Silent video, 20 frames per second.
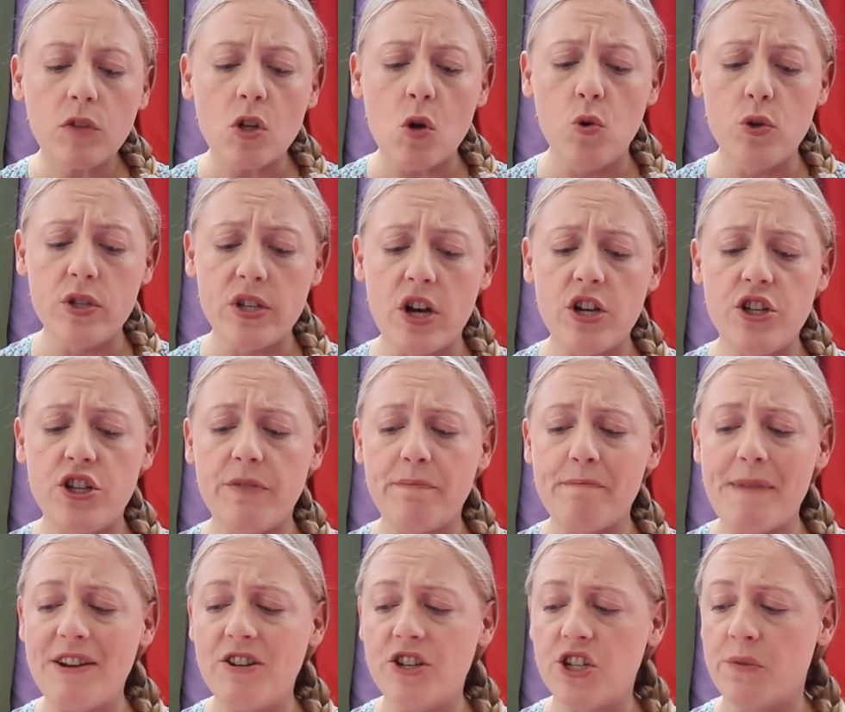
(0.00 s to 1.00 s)
Also, I should
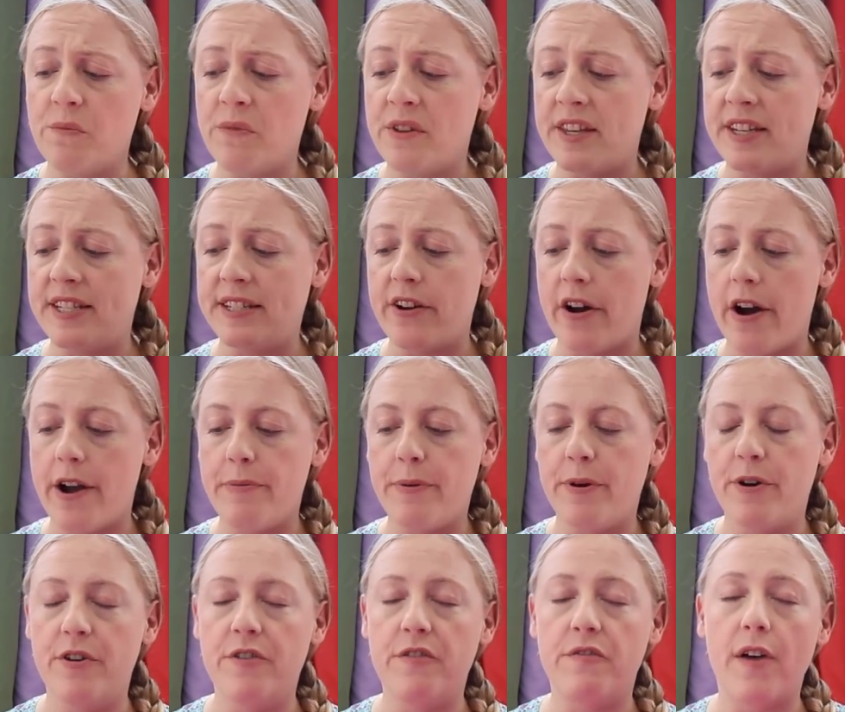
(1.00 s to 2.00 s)
mention with this
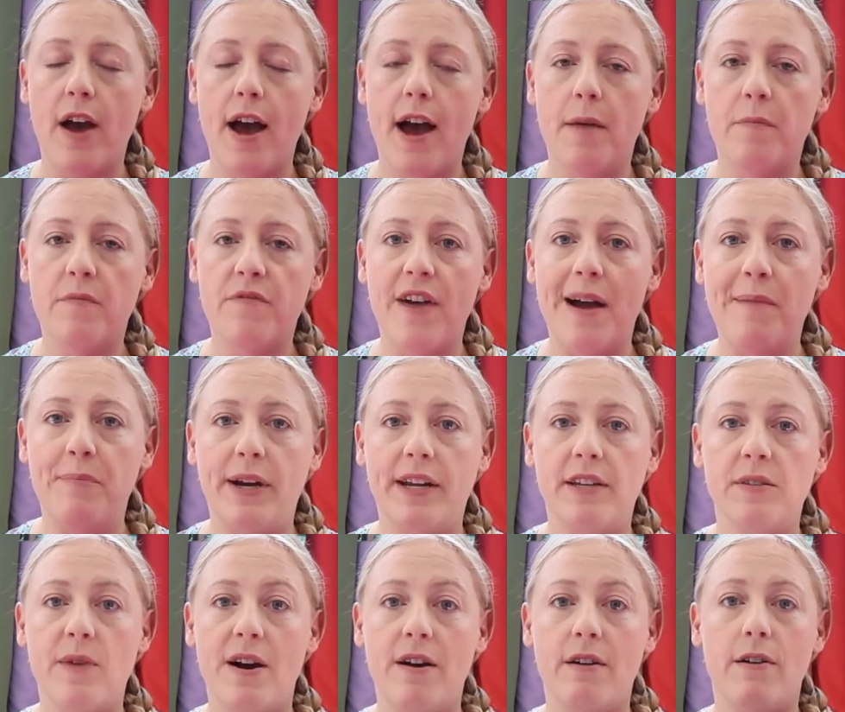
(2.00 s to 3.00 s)
type of fabric
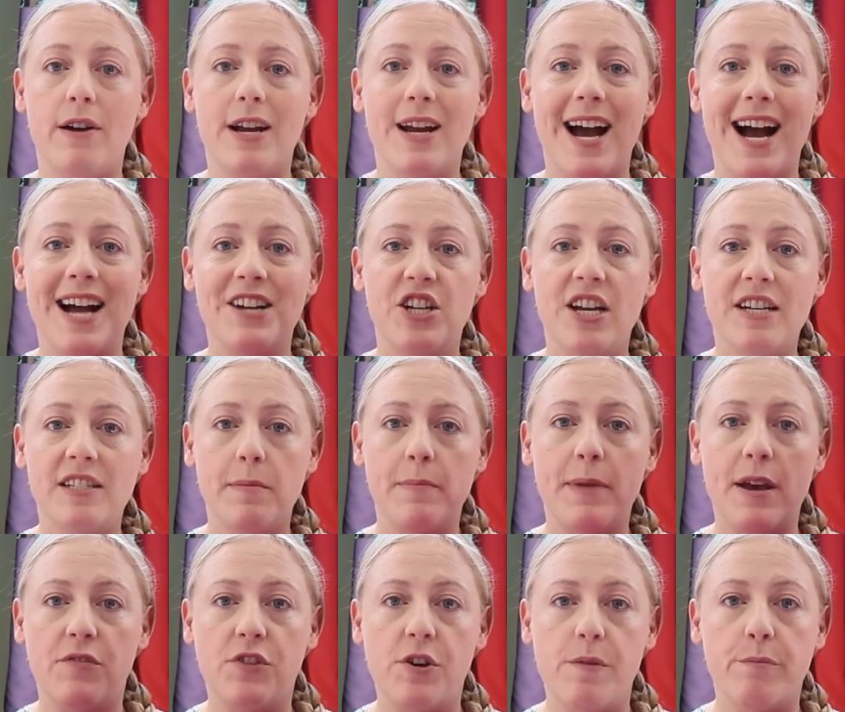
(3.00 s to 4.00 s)
as well, it actually has a
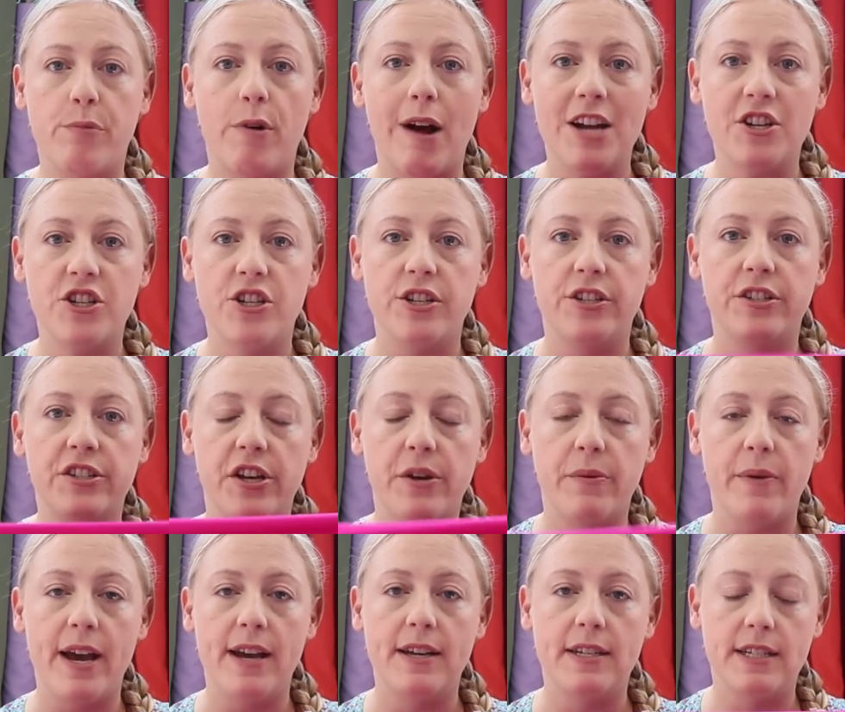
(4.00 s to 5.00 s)
bit of compression
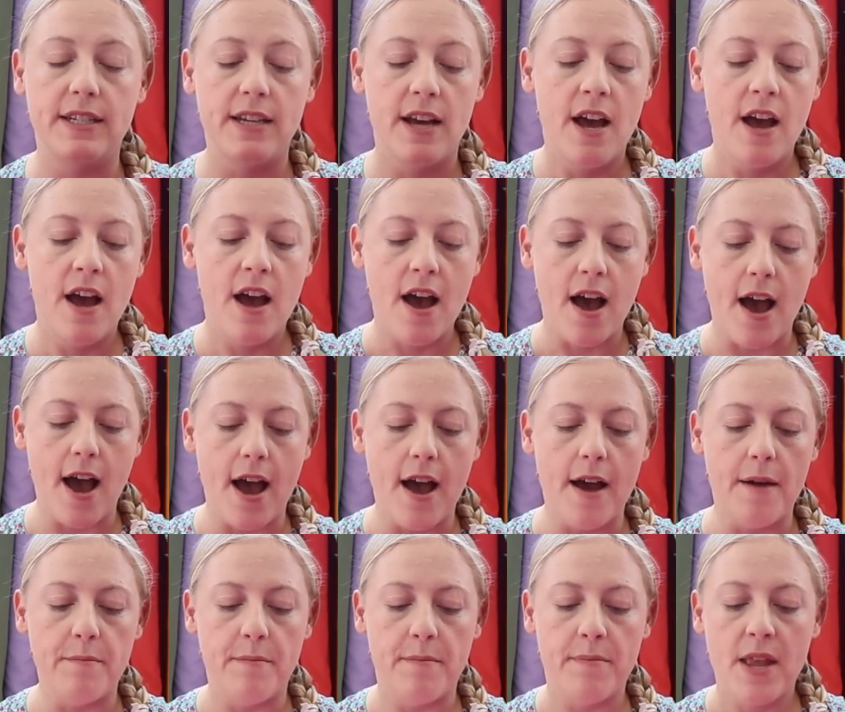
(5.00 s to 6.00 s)
to it,
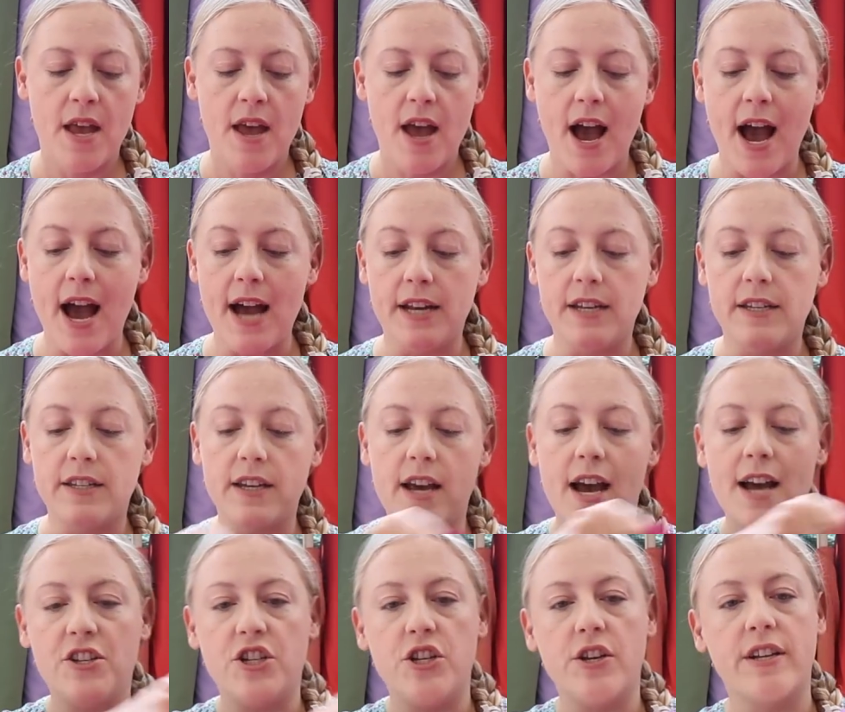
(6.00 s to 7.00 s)
and
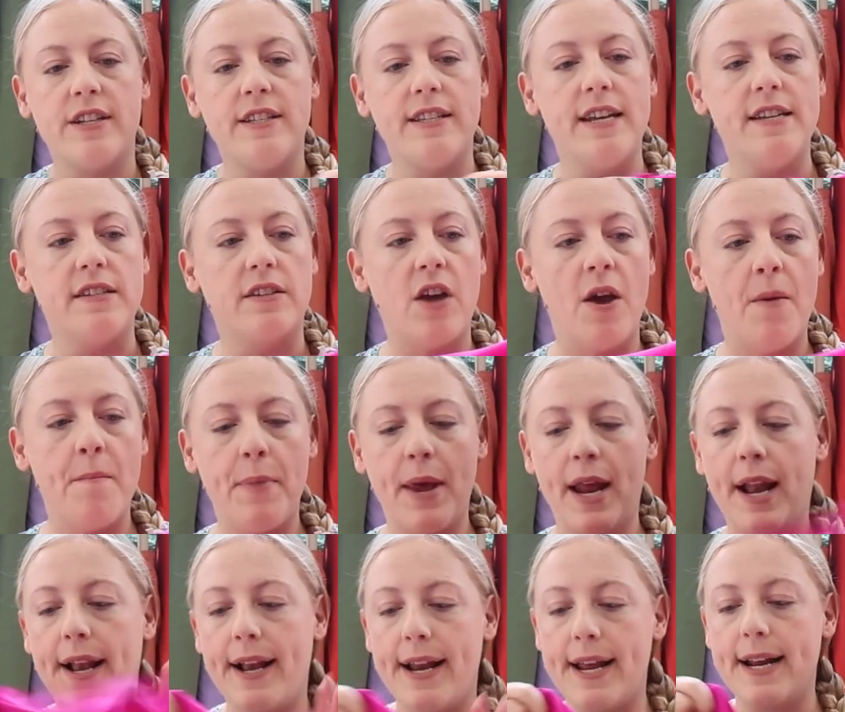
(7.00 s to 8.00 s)
as you can see, it's
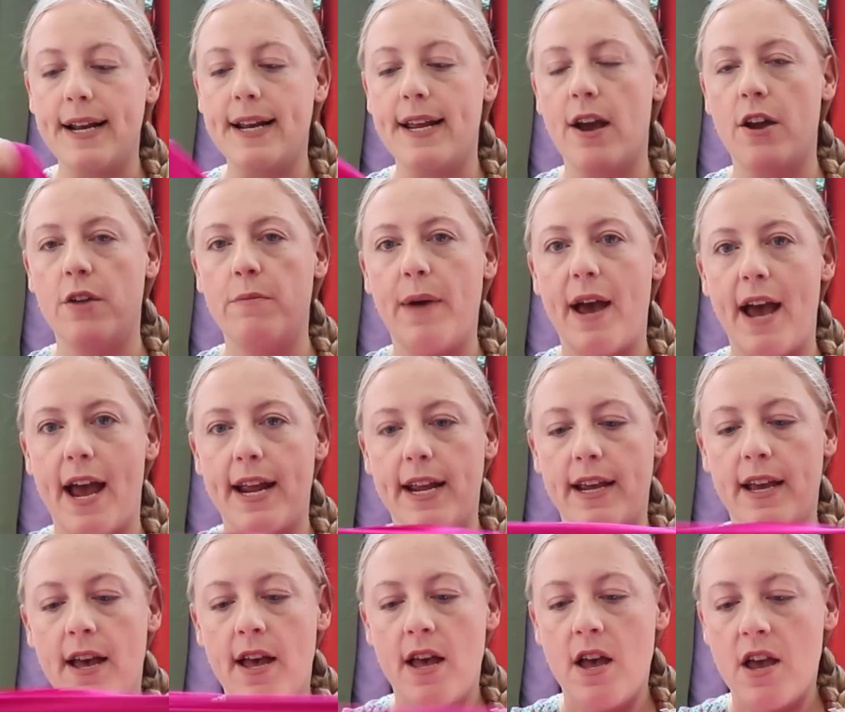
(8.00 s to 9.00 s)
completely
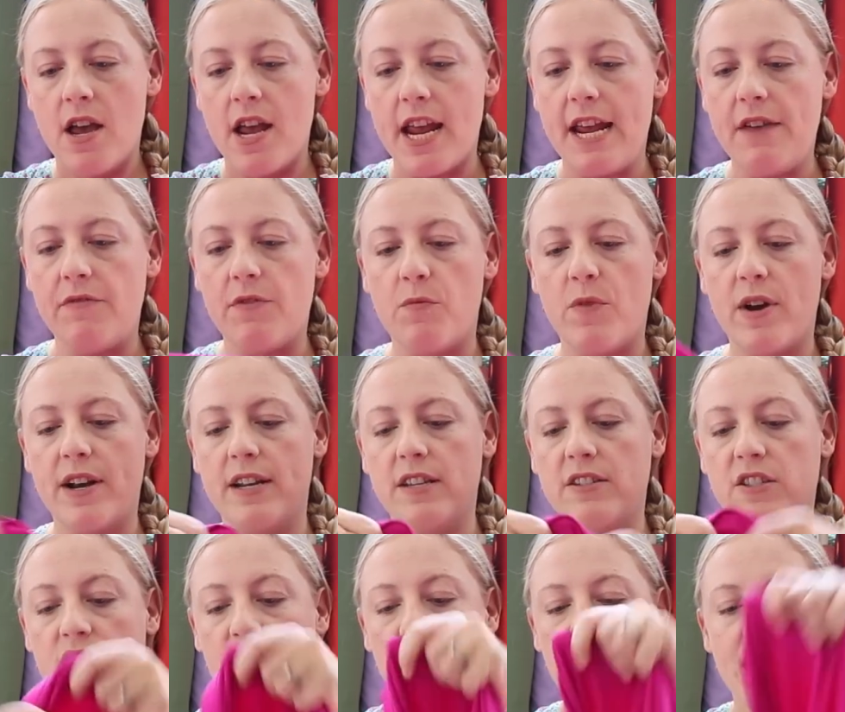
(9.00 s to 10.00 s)
opaque even when
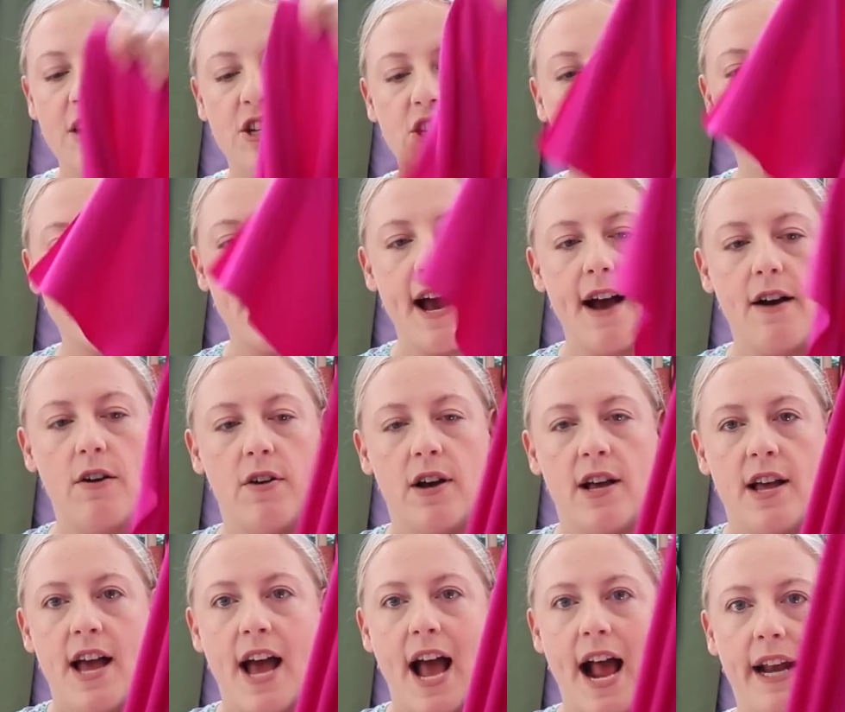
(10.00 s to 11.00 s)
it's stretched out,
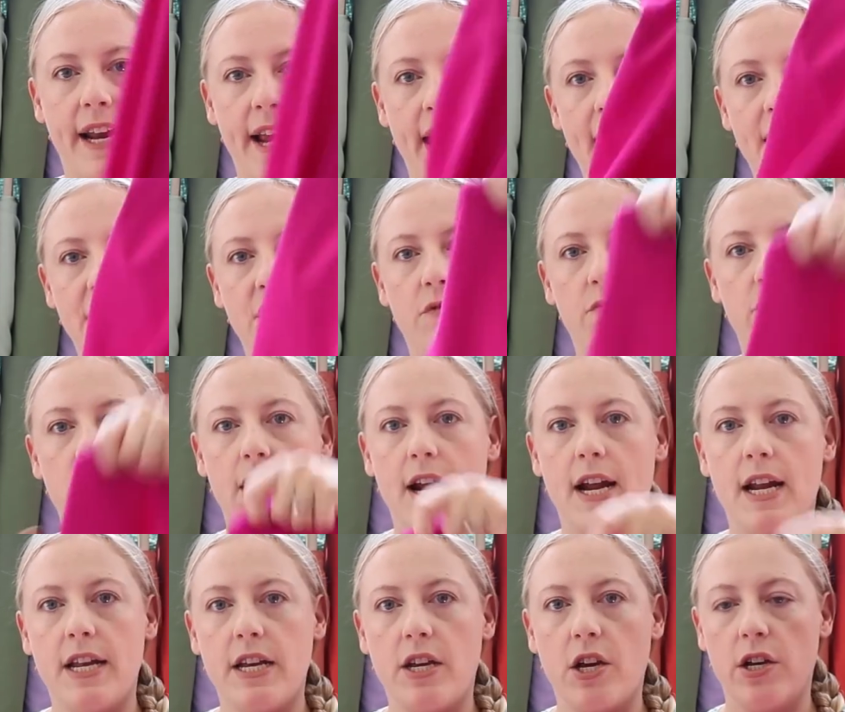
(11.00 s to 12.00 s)
and it has a
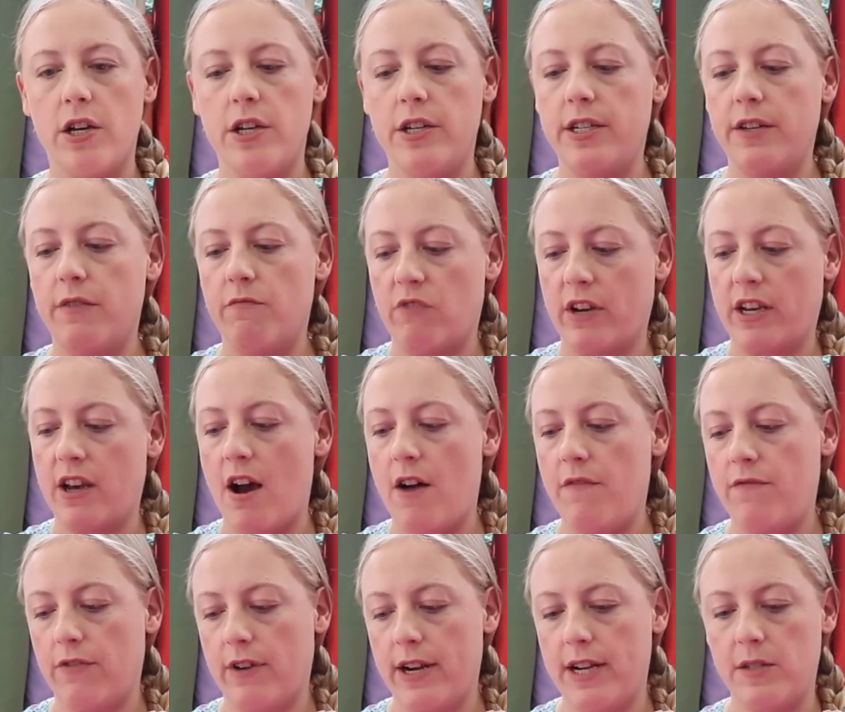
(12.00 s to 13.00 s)
really good
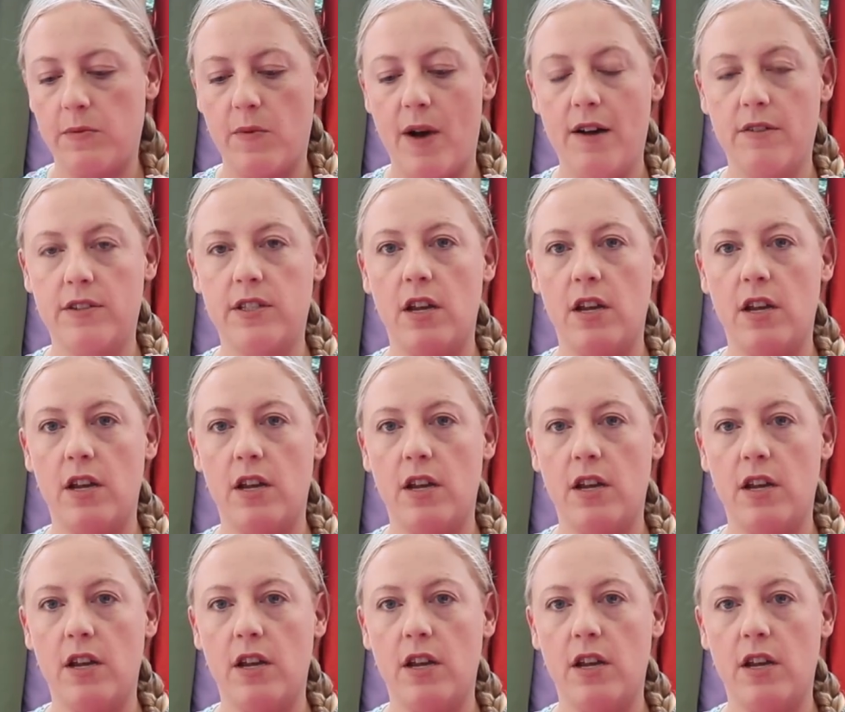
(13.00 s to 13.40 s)
recovery as well.